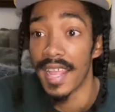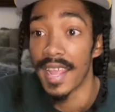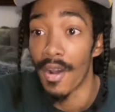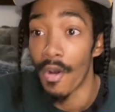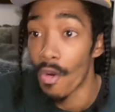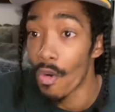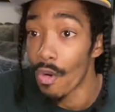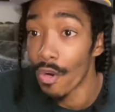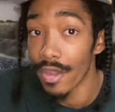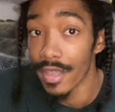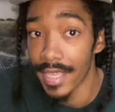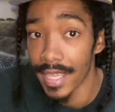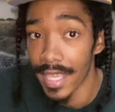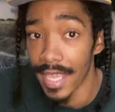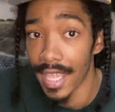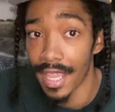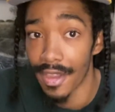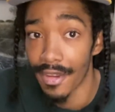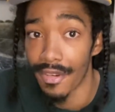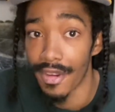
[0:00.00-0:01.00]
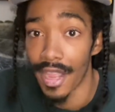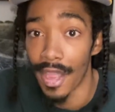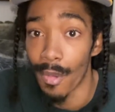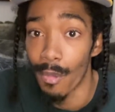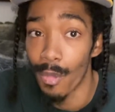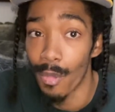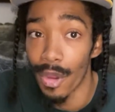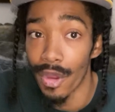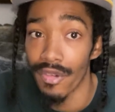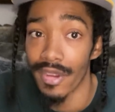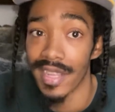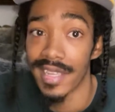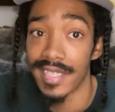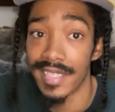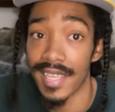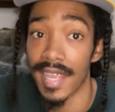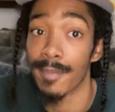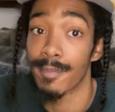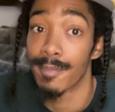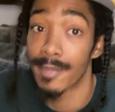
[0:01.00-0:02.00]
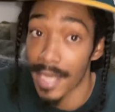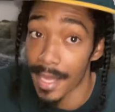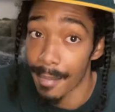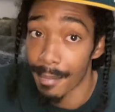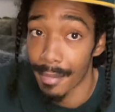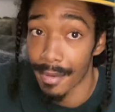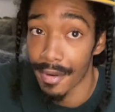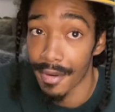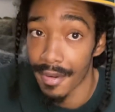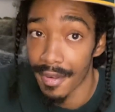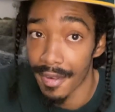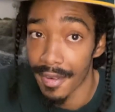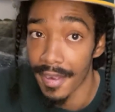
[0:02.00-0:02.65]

all year. And we're in September.